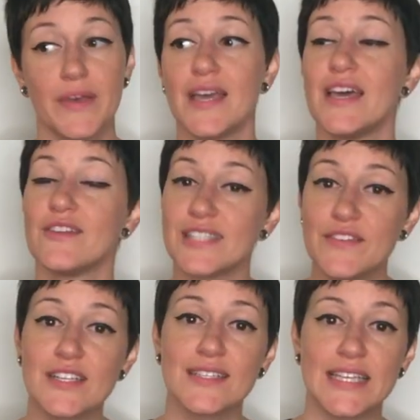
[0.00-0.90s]
There's even
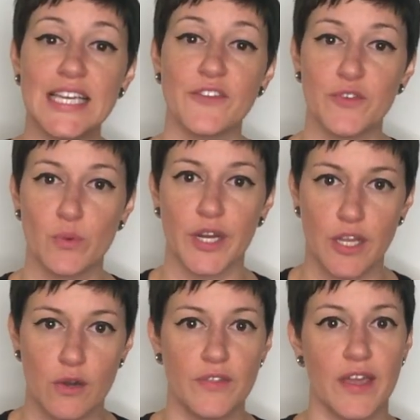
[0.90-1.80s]
a link if you want to go
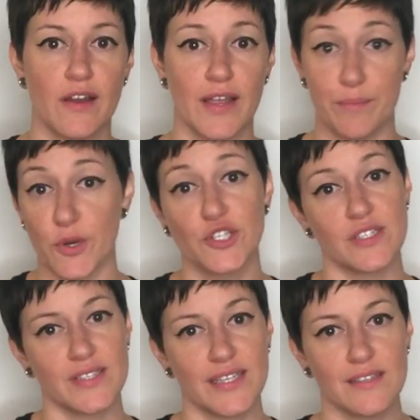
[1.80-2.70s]
there and purchase
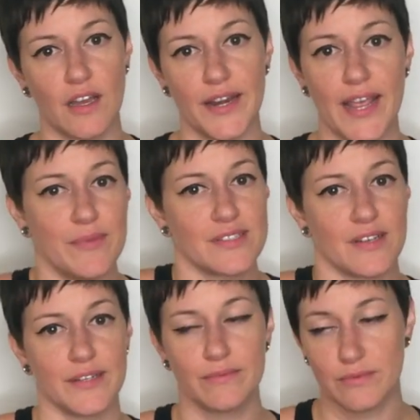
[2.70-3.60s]
it on Amazon.